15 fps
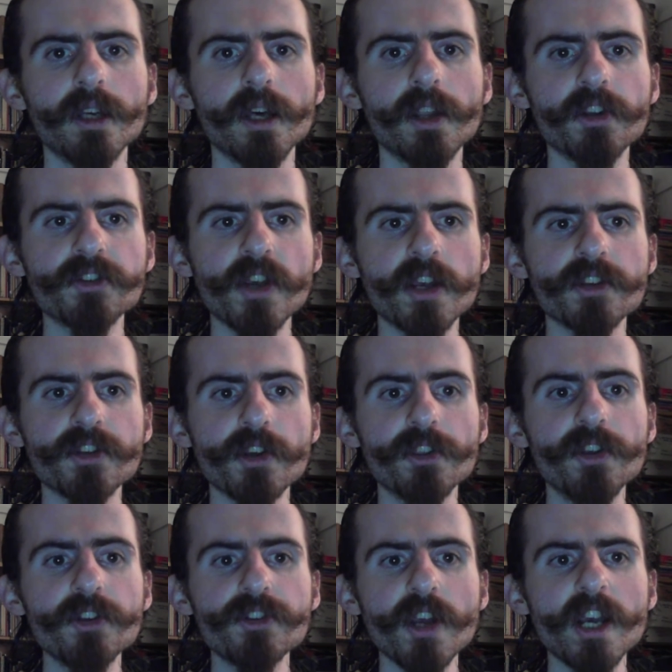it is as
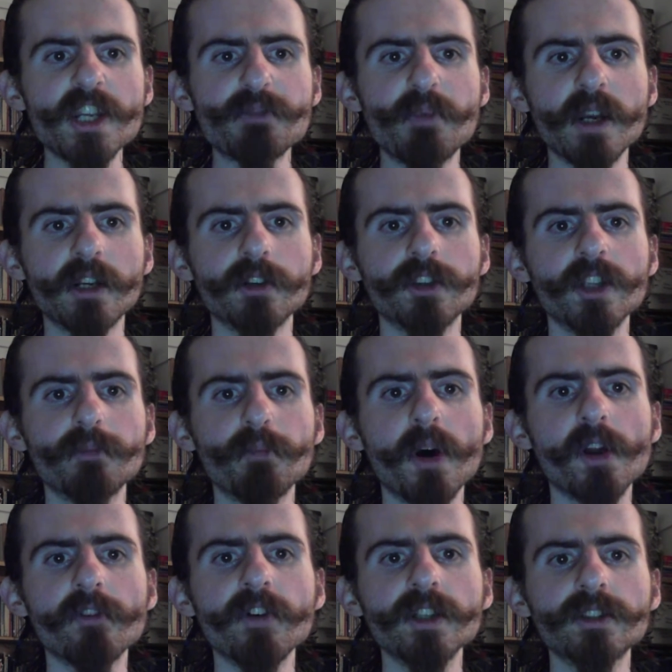this aspect that
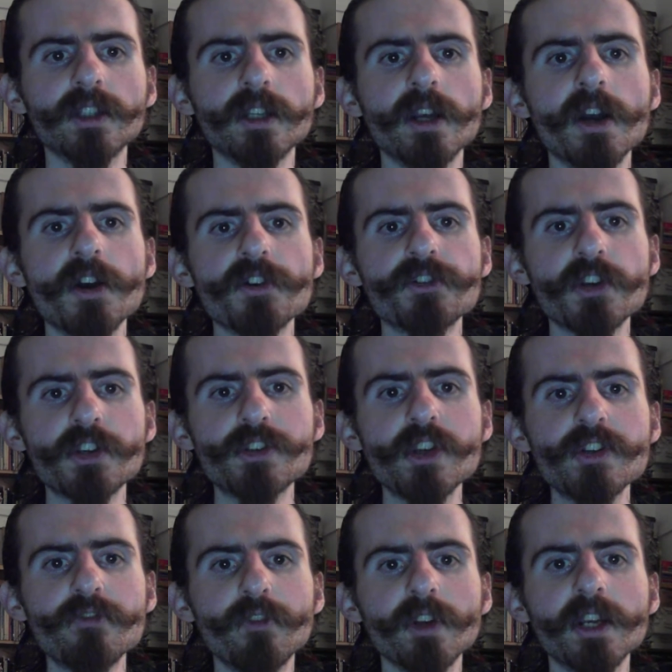Parvati
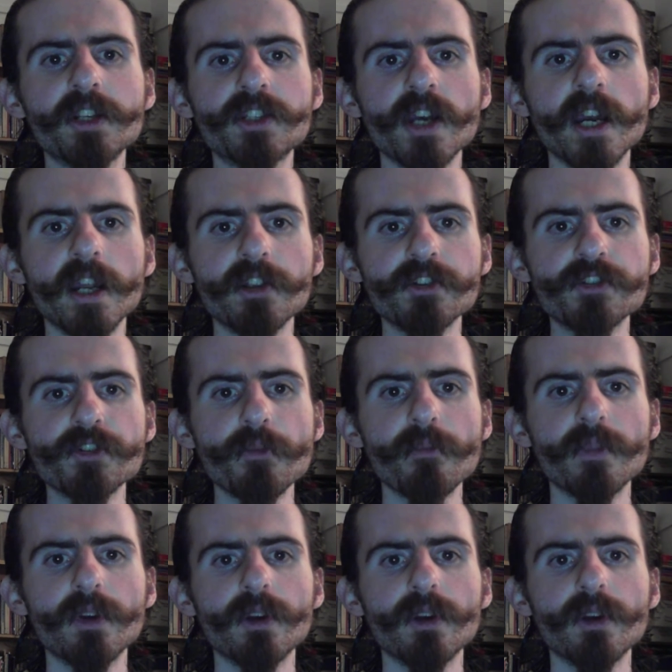successfully attains